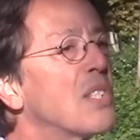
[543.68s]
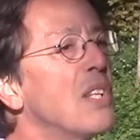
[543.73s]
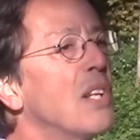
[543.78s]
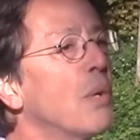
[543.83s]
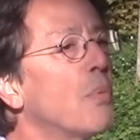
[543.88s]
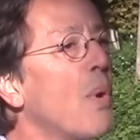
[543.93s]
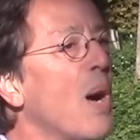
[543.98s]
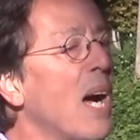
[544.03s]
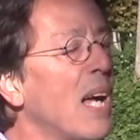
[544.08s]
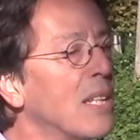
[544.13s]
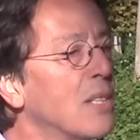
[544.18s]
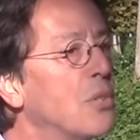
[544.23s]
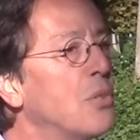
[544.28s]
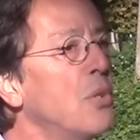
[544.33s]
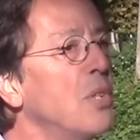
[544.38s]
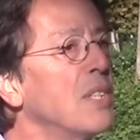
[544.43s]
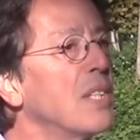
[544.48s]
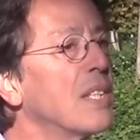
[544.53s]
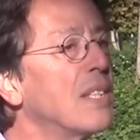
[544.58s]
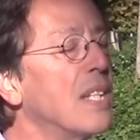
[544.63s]
in a while
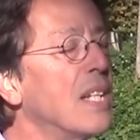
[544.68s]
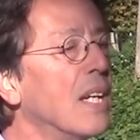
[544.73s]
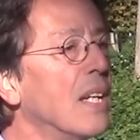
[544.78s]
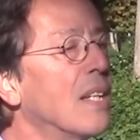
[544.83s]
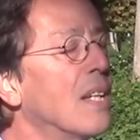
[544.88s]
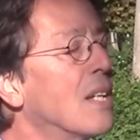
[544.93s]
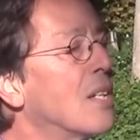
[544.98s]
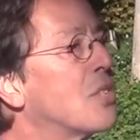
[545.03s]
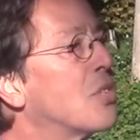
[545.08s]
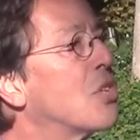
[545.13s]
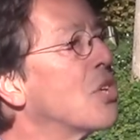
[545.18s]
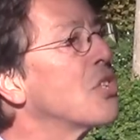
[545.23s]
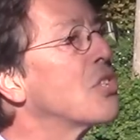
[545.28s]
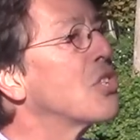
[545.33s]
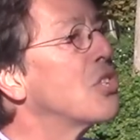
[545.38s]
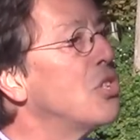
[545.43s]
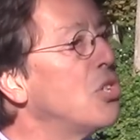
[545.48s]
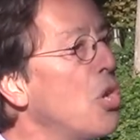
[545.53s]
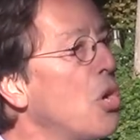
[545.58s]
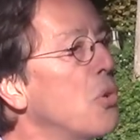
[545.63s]
during the day,
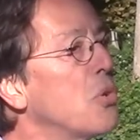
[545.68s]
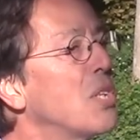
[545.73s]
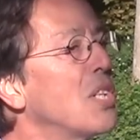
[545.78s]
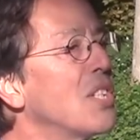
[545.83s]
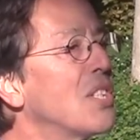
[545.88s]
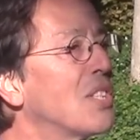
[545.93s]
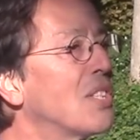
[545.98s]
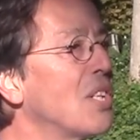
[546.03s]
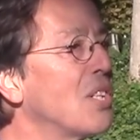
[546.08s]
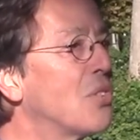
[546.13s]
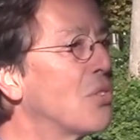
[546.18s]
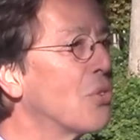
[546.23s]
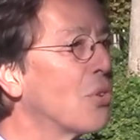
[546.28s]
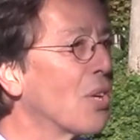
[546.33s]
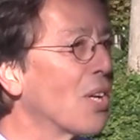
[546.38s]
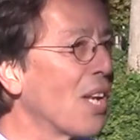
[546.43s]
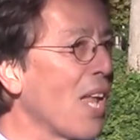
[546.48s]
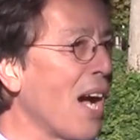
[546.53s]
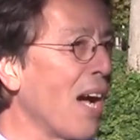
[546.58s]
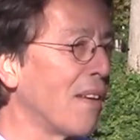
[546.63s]
just notice that
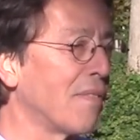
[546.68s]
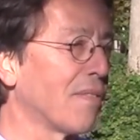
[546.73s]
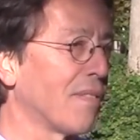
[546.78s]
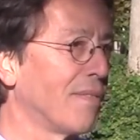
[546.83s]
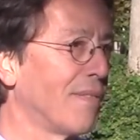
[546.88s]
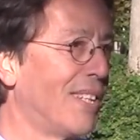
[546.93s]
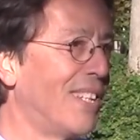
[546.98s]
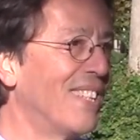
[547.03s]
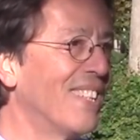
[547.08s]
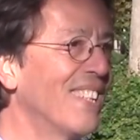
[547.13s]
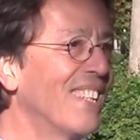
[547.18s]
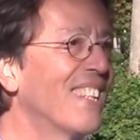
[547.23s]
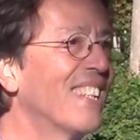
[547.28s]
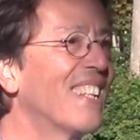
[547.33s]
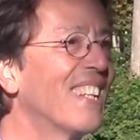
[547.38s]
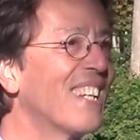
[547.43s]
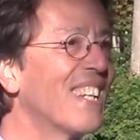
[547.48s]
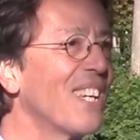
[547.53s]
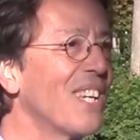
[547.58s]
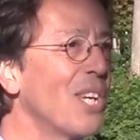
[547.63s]
you're alive.
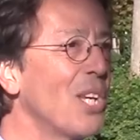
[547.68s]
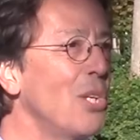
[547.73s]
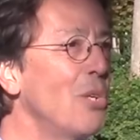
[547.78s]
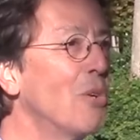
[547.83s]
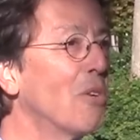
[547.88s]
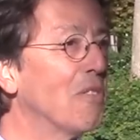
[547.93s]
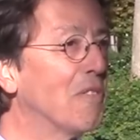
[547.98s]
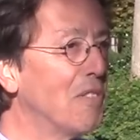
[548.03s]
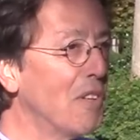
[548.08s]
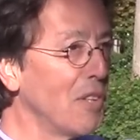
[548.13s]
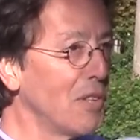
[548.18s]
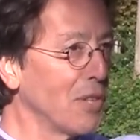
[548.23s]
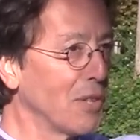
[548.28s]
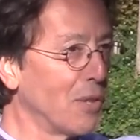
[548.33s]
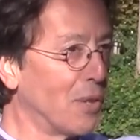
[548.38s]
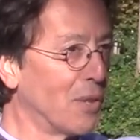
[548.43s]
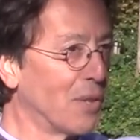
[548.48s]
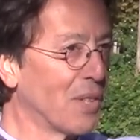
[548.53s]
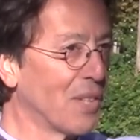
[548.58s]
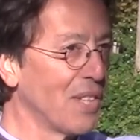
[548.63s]
You're
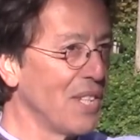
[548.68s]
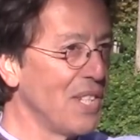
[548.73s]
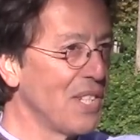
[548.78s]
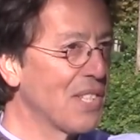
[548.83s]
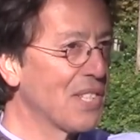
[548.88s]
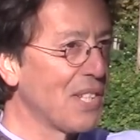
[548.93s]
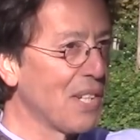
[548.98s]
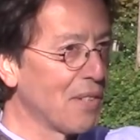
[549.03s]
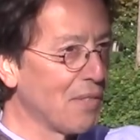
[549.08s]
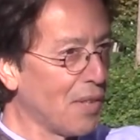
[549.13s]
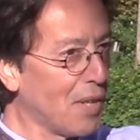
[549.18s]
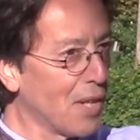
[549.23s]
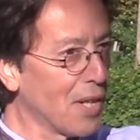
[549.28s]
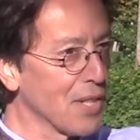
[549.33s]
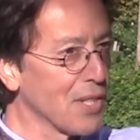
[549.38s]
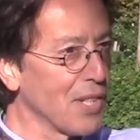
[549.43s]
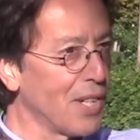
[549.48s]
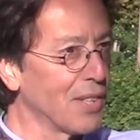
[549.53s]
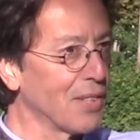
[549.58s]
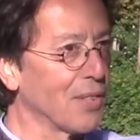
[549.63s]
vertical instead of
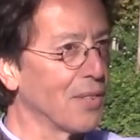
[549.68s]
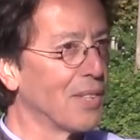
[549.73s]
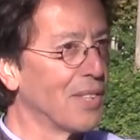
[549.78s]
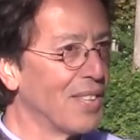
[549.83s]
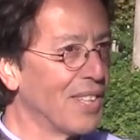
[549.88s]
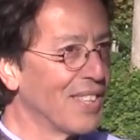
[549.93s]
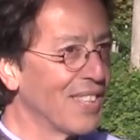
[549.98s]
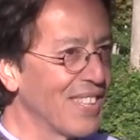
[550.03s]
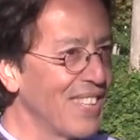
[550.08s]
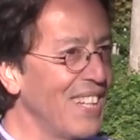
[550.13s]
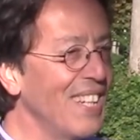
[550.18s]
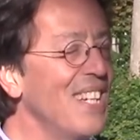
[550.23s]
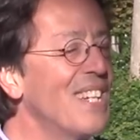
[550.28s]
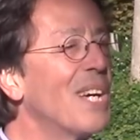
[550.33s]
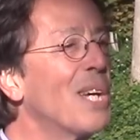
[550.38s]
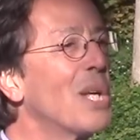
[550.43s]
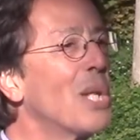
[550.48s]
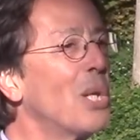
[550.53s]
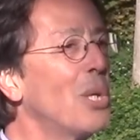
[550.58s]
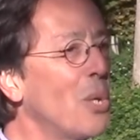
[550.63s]
horizontal. Okay?
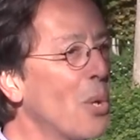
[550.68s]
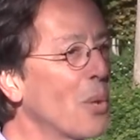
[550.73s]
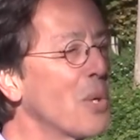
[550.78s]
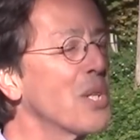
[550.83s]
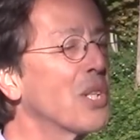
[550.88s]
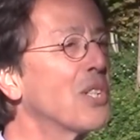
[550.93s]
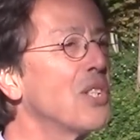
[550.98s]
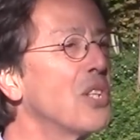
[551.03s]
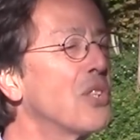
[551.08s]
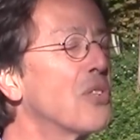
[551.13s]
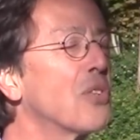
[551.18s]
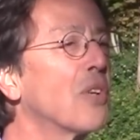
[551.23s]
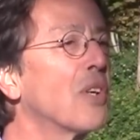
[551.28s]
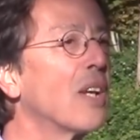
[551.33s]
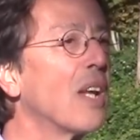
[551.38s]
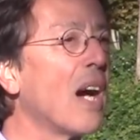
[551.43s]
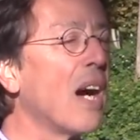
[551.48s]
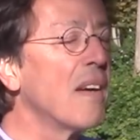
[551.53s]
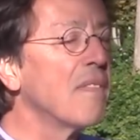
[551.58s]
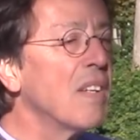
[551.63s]
Notice that you're
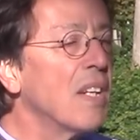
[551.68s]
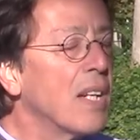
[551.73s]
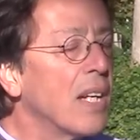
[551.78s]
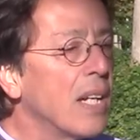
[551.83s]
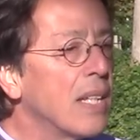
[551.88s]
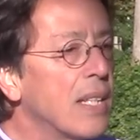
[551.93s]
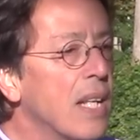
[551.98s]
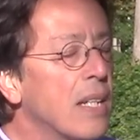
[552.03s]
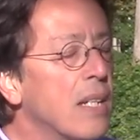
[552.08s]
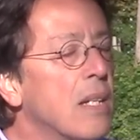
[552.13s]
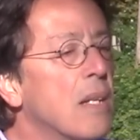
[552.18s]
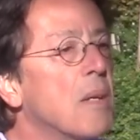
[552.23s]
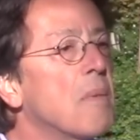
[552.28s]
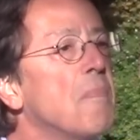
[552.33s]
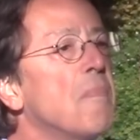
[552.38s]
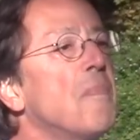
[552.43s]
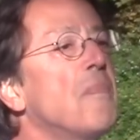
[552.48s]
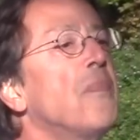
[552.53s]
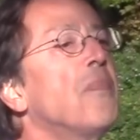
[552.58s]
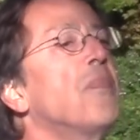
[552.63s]
alive, and then
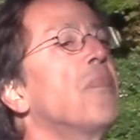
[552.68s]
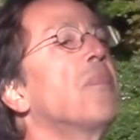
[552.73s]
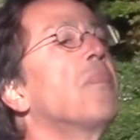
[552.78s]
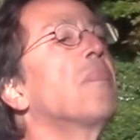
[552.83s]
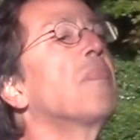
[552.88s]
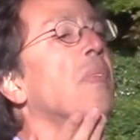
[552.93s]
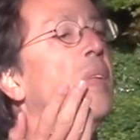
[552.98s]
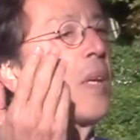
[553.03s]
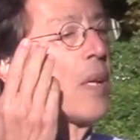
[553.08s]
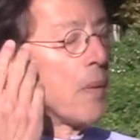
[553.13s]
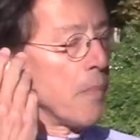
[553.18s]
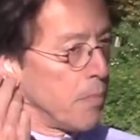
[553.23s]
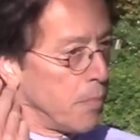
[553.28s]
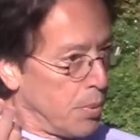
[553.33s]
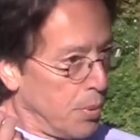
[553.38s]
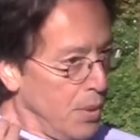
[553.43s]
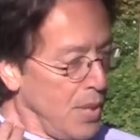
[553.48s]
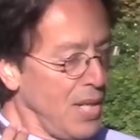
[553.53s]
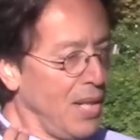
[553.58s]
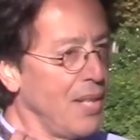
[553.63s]

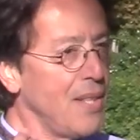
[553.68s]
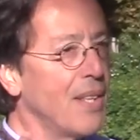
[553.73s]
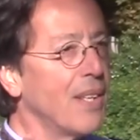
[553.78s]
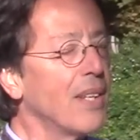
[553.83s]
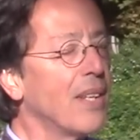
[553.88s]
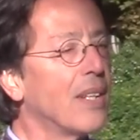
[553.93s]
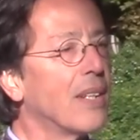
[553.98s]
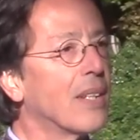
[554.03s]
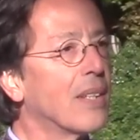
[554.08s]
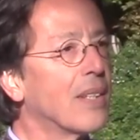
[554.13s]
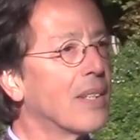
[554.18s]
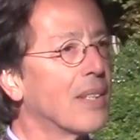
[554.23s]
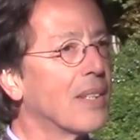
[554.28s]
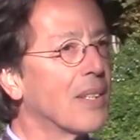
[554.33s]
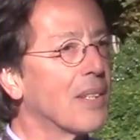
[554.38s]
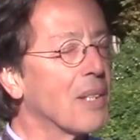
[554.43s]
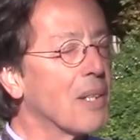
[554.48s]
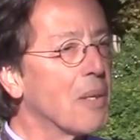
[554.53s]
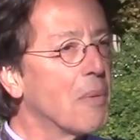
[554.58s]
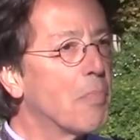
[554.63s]
breathe.
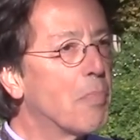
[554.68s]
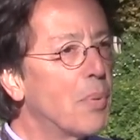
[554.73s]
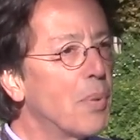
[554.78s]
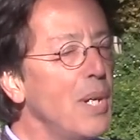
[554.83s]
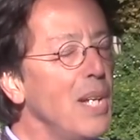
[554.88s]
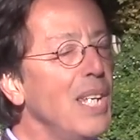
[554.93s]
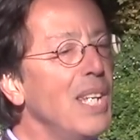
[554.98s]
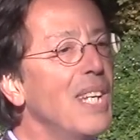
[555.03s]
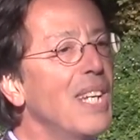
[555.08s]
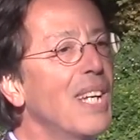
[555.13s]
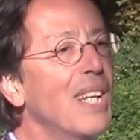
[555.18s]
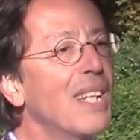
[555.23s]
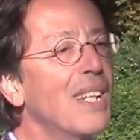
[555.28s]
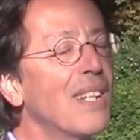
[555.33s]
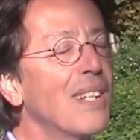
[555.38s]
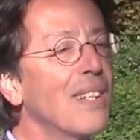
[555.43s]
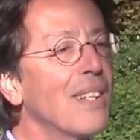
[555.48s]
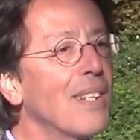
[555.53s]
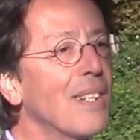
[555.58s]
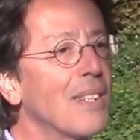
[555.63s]
Bring
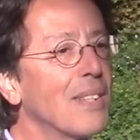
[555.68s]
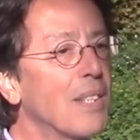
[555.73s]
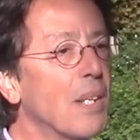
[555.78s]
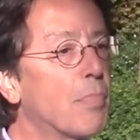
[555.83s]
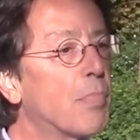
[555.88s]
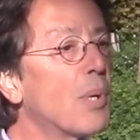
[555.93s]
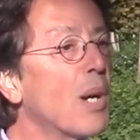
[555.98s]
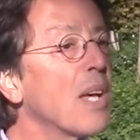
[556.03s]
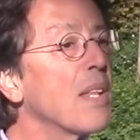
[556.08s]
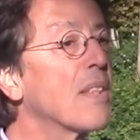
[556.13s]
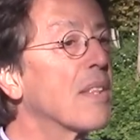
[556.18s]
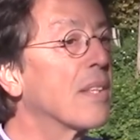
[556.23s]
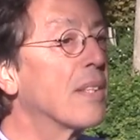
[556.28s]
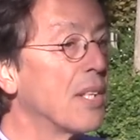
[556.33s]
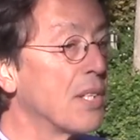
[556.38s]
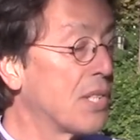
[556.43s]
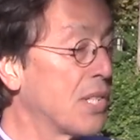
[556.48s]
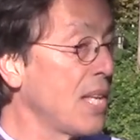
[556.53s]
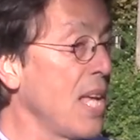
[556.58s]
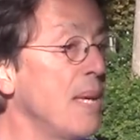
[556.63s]
in the breath,
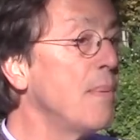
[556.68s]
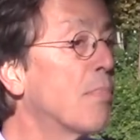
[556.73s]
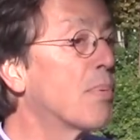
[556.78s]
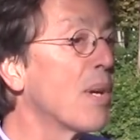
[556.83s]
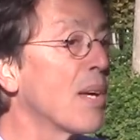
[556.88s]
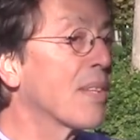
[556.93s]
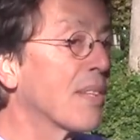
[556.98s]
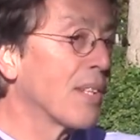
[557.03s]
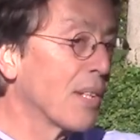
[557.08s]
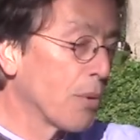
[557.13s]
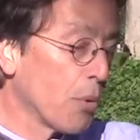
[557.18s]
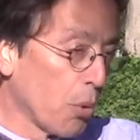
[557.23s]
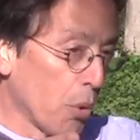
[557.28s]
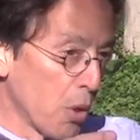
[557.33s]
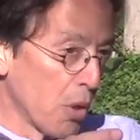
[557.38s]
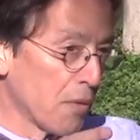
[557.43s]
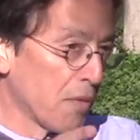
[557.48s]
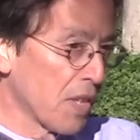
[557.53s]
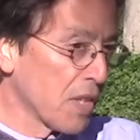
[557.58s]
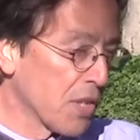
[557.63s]
the same breath that
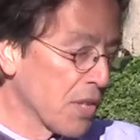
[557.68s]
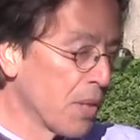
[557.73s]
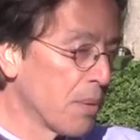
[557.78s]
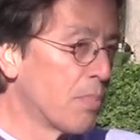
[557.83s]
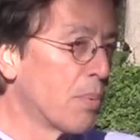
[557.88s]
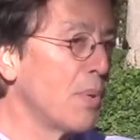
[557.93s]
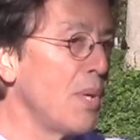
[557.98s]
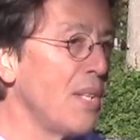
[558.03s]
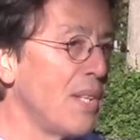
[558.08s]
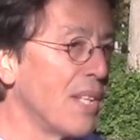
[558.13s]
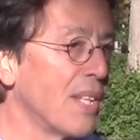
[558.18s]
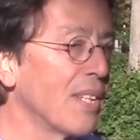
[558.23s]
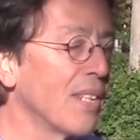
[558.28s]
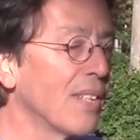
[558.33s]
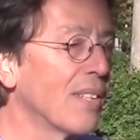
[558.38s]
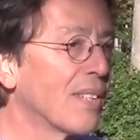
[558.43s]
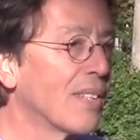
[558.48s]
all of us are breathing.